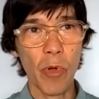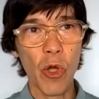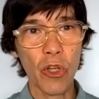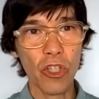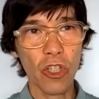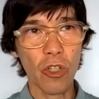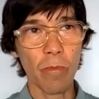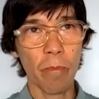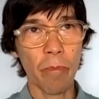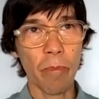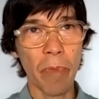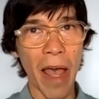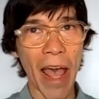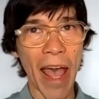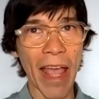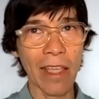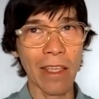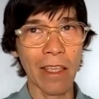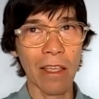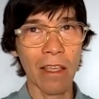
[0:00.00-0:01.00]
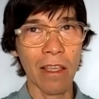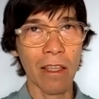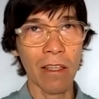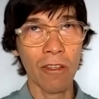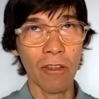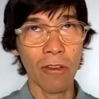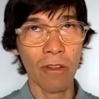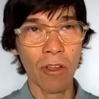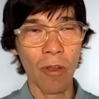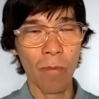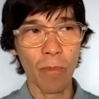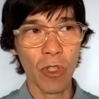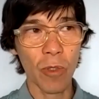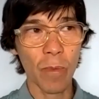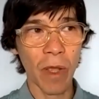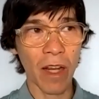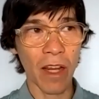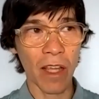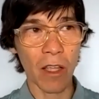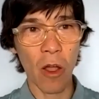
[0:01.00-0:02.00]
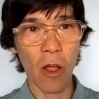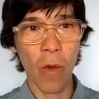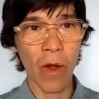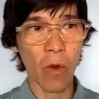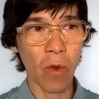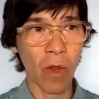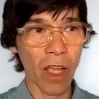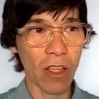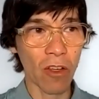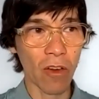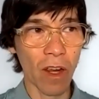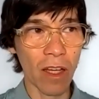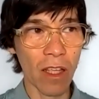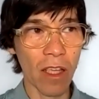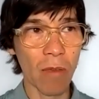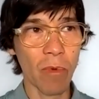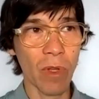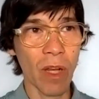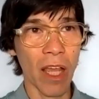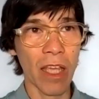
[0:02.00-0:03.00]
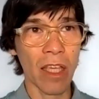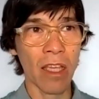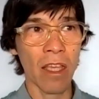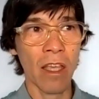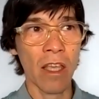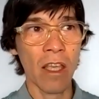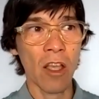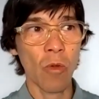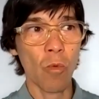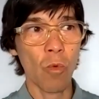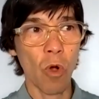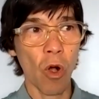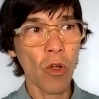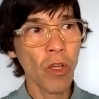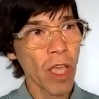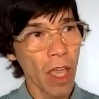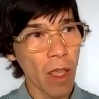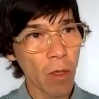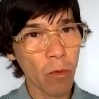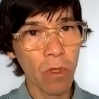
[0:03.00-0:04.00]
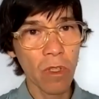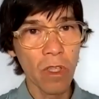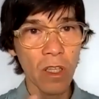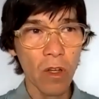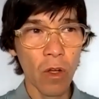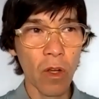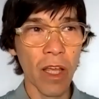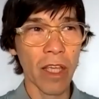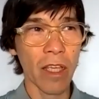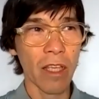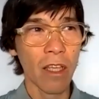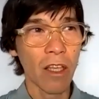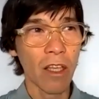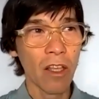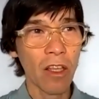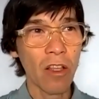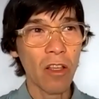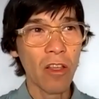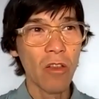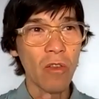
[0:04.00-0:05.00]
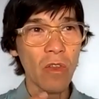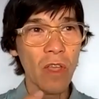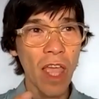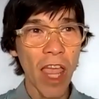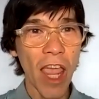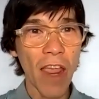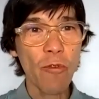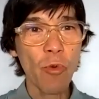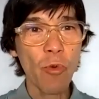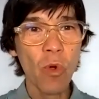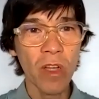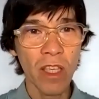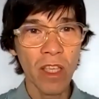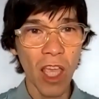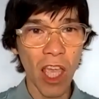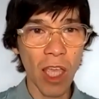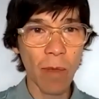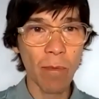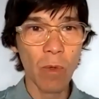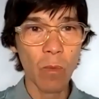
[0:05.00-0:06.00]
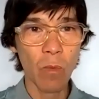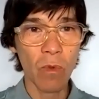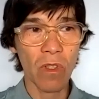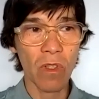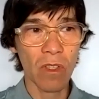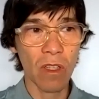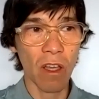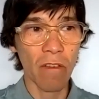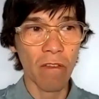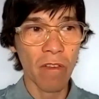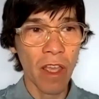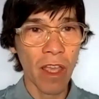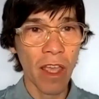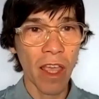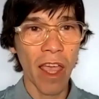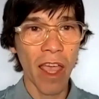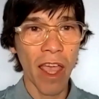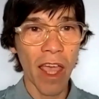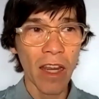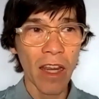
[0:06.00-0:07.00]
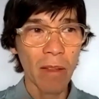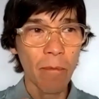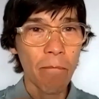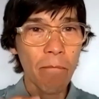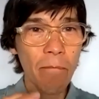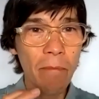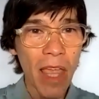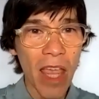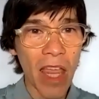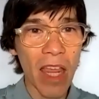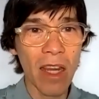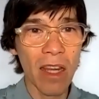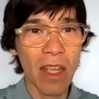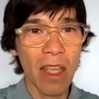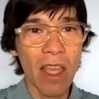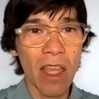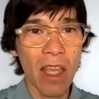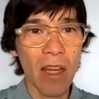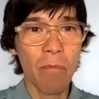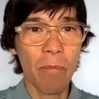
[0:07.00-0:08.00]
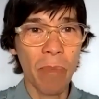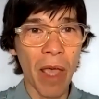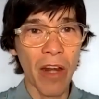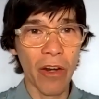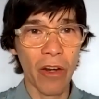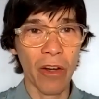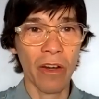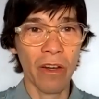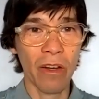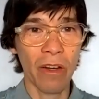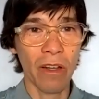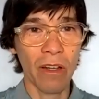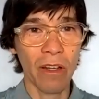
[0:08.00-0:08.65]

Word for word: push back, not push back like, oh, I don't like your idea, but like, well, okay, you know, like everyone came in with stuff and made it better.